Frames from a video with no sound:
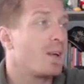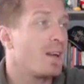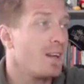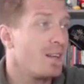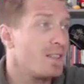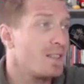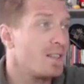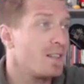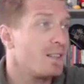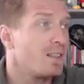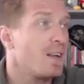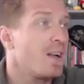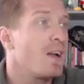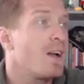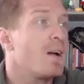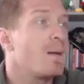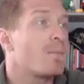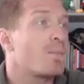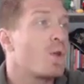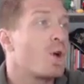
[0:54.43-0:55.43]
Eastern
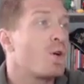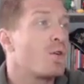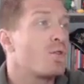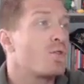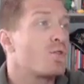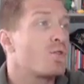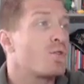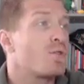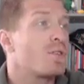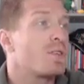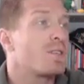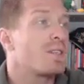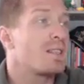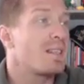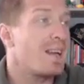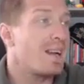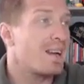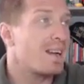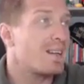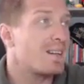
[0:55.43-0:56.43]
on June the
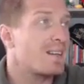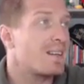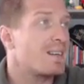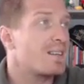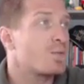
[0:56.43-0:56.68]
2nd